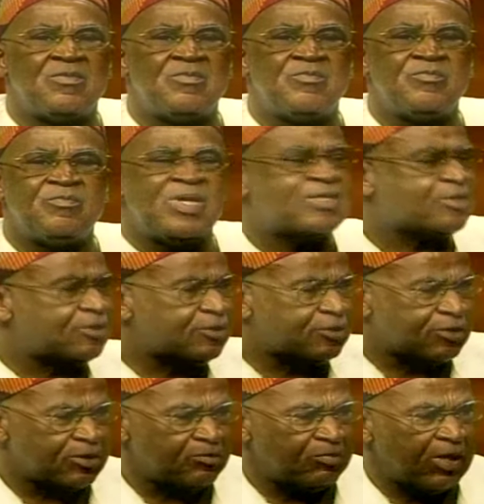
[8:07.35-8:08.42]
Message
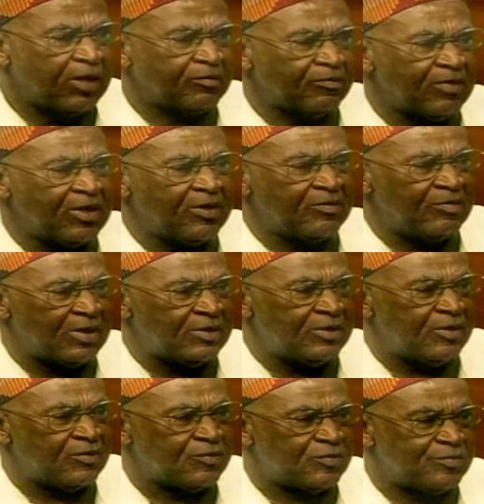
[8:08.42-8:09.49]
to the Black Man by the
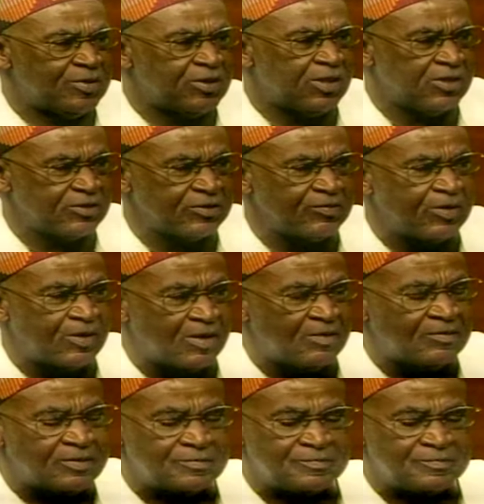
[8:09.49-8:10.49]
Honorable Elijah Muhammad.